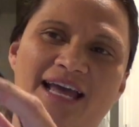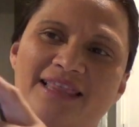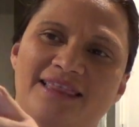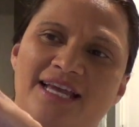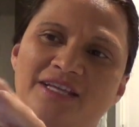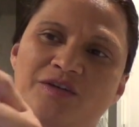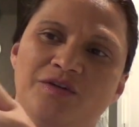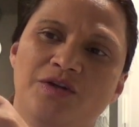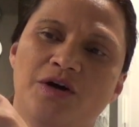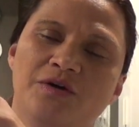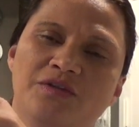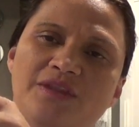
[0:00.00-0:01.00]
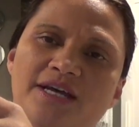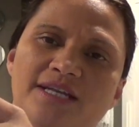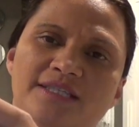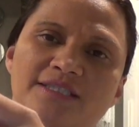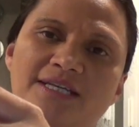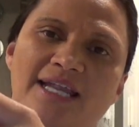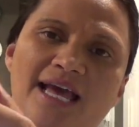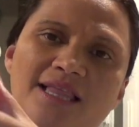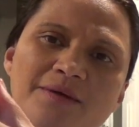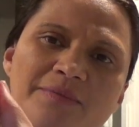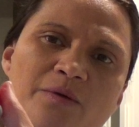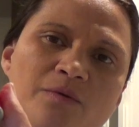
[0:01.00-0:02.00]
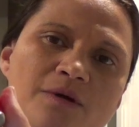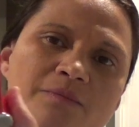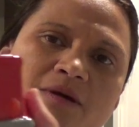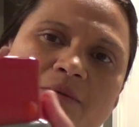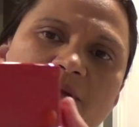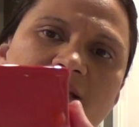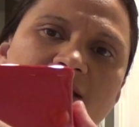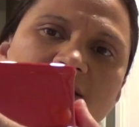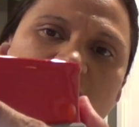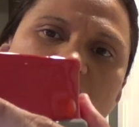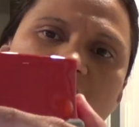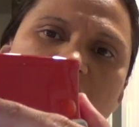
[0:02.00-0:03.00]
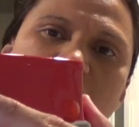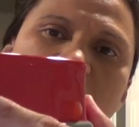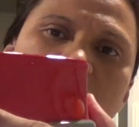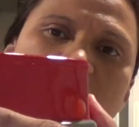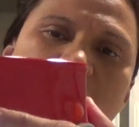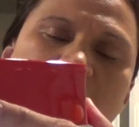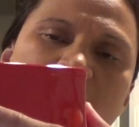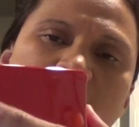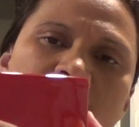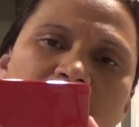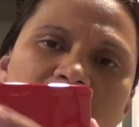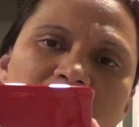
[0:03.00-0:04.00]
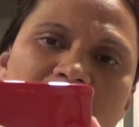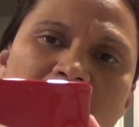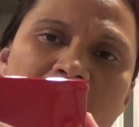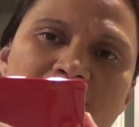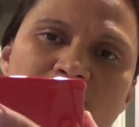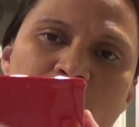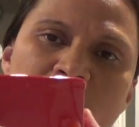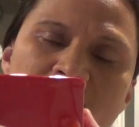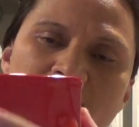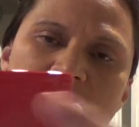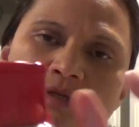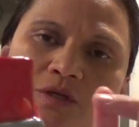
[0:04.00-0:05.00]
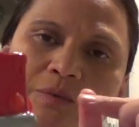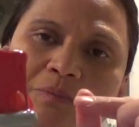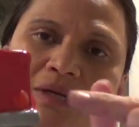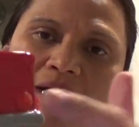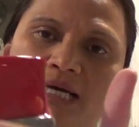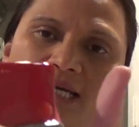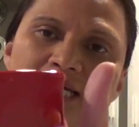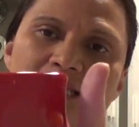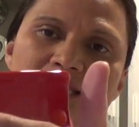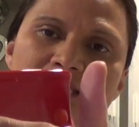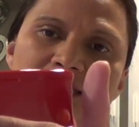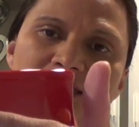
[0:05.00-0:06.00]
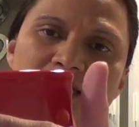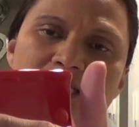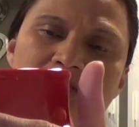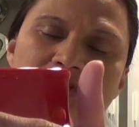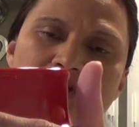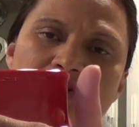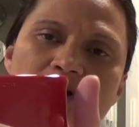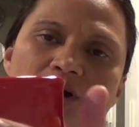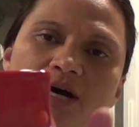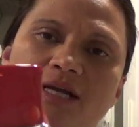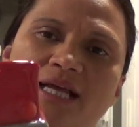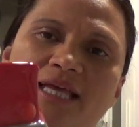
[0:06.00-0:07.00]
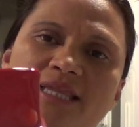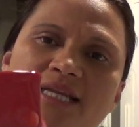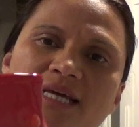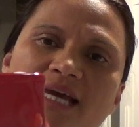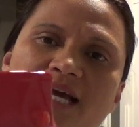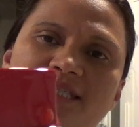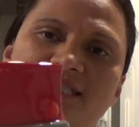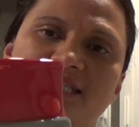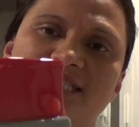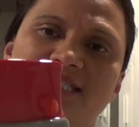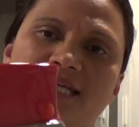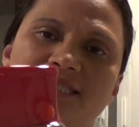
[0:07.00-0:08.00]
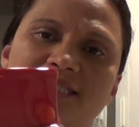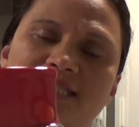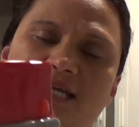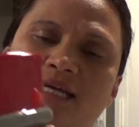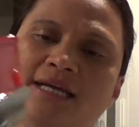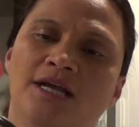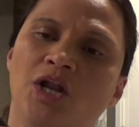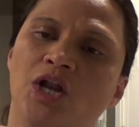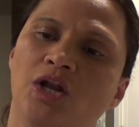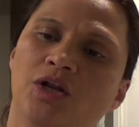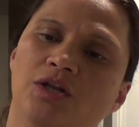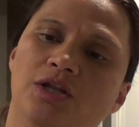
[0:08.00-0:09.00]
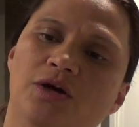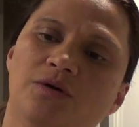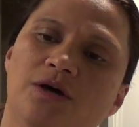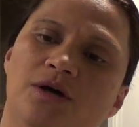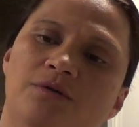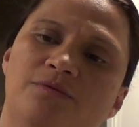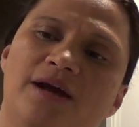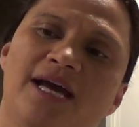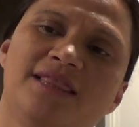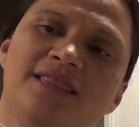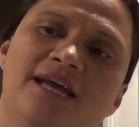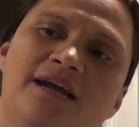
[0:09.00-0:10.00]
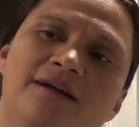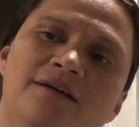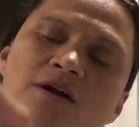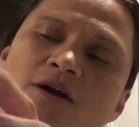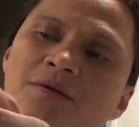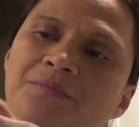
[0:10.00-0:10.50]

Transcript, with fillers: And then you know that it's an element warmer because of this light. So when you plug it, this is gonna turn on, and then it has the Scentsy logo right there.